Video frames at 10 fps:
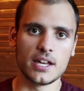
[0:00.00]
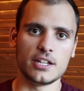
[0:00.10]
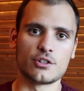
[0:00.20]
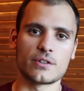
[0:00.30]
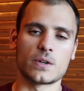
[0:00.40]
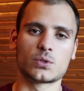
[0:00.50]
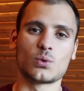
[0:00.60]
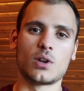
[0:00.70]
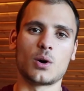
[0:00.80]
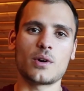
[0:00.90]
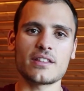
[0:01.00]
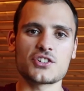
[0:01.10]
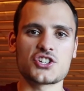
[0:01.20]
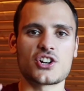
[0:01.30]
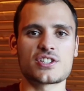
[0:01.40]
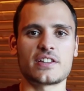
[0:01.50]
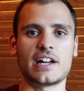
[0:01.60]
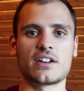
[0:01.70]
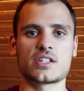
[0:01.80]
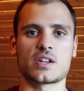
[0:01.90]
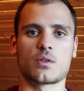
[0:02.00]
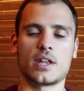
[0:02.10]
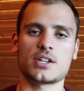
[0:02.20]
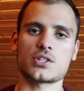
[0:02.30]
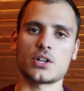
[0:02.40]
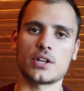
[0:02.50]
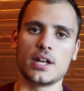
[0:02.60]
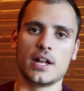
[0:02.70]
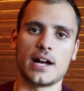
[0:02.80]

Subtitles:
in order to lower the shares that are in circulation,